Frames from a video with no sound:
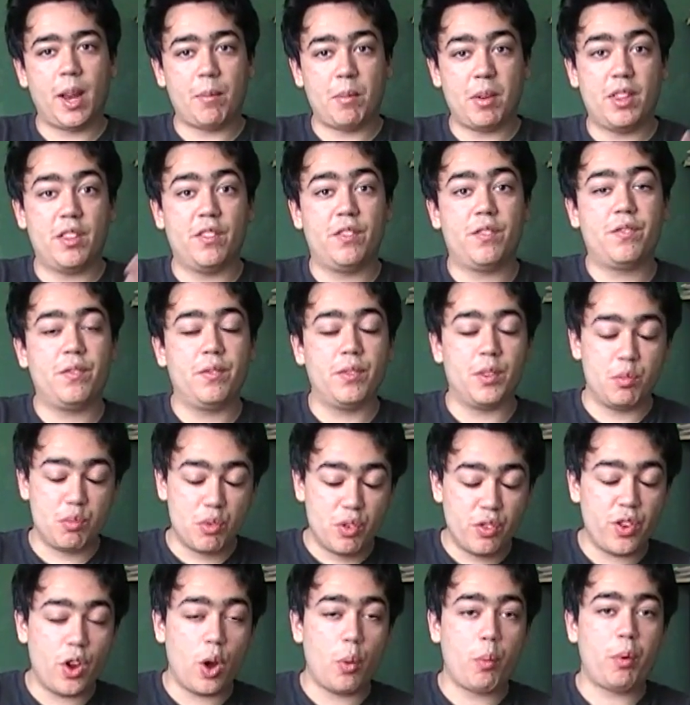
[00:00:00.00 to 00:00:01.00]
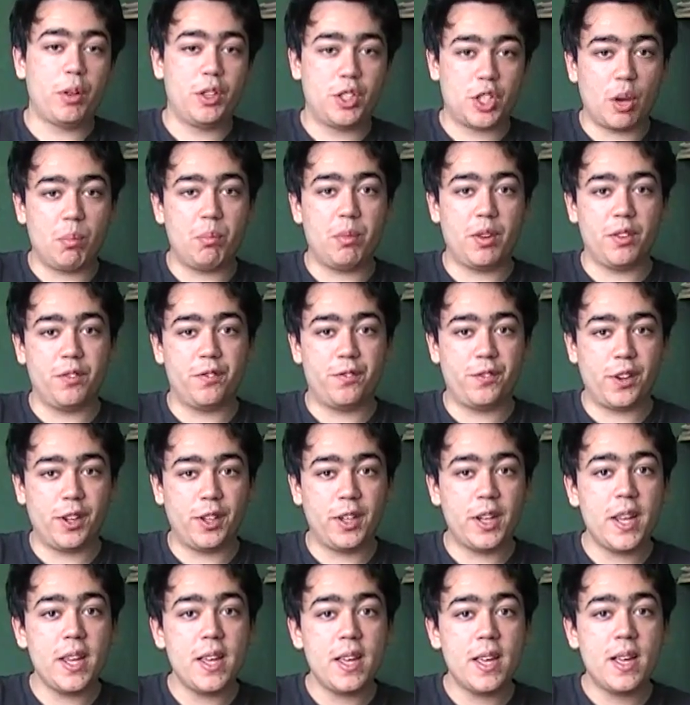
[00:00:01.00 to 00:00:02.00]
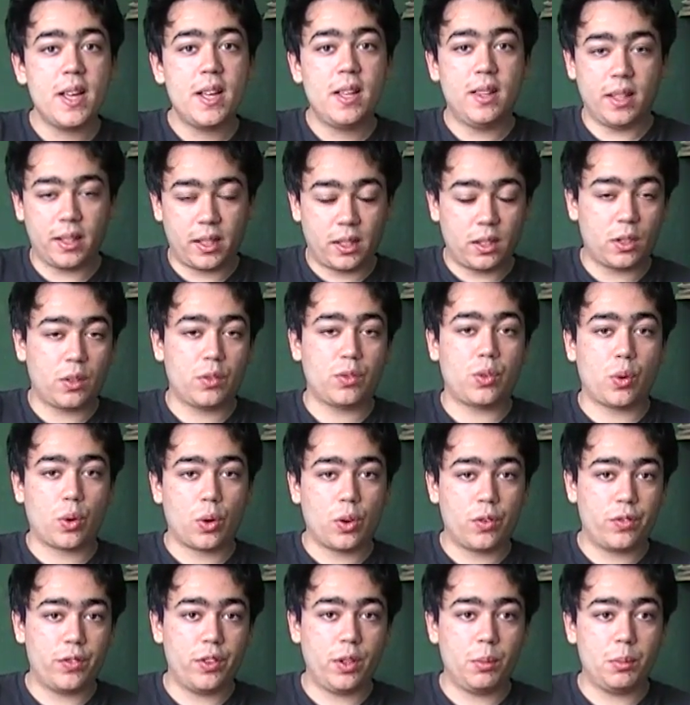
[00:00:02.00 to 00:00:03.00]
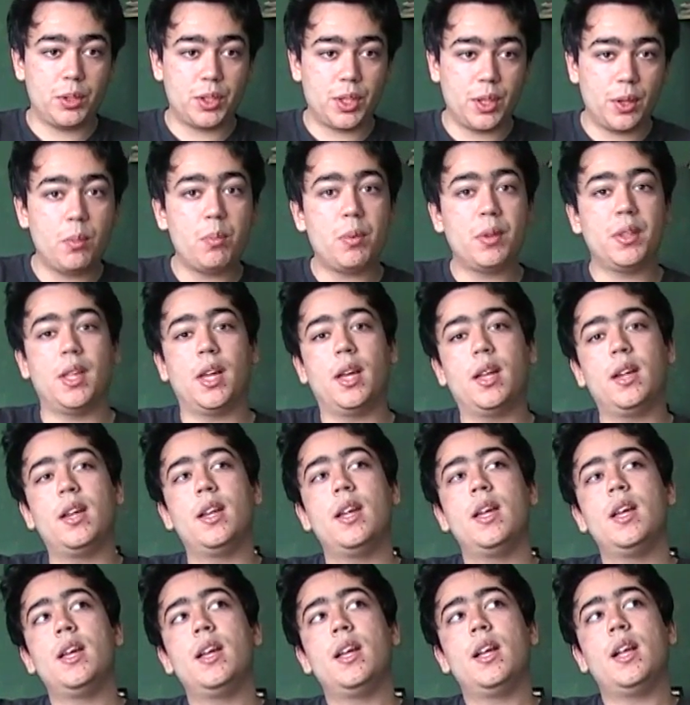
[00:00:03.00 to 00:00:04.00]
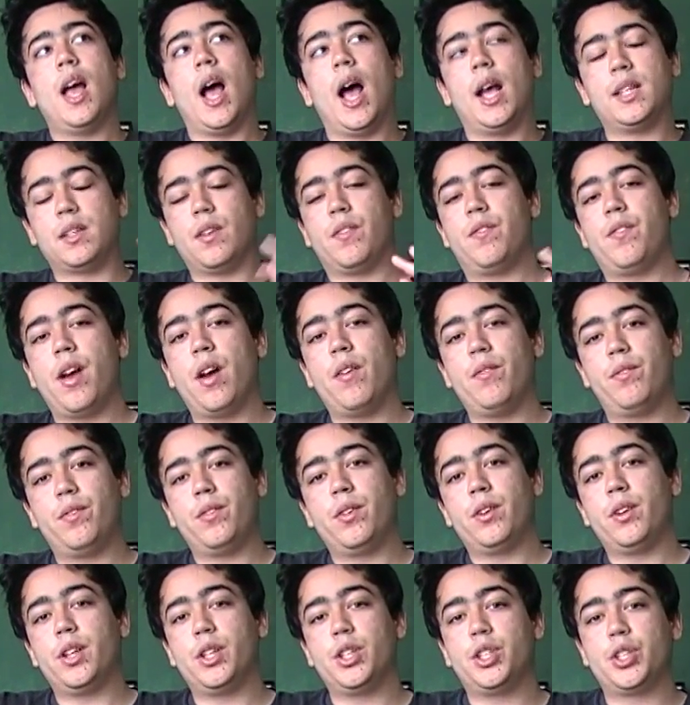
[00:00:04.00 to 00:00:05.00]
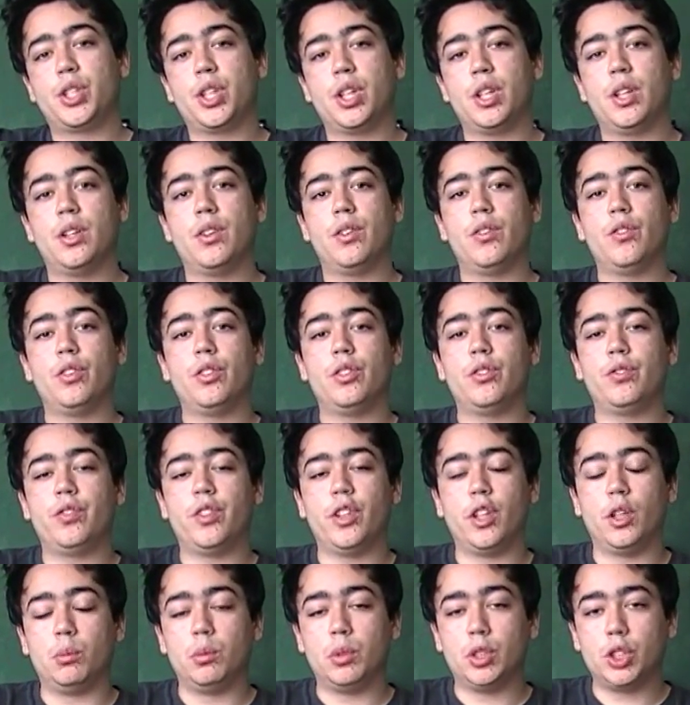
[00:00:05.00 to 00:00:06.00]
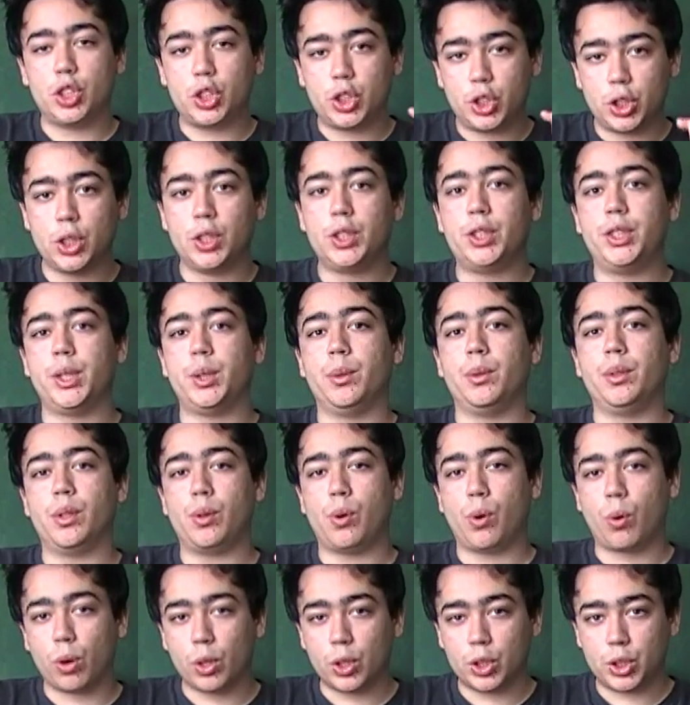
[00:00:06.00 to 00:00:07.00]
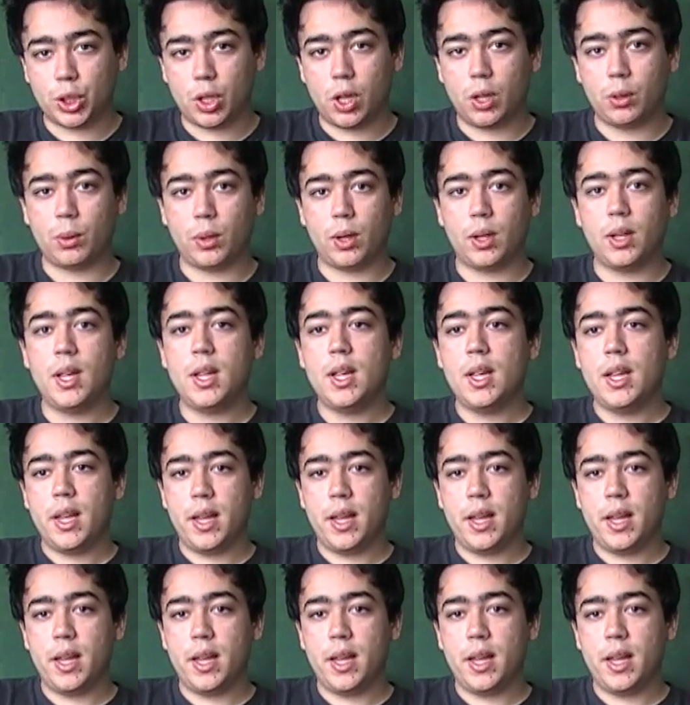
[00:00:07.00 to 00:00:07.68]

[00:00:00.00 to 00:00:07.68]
I mean, the movie opens up being funny, like a lot of horror films do, but then as a found footage film should do in the horror genre.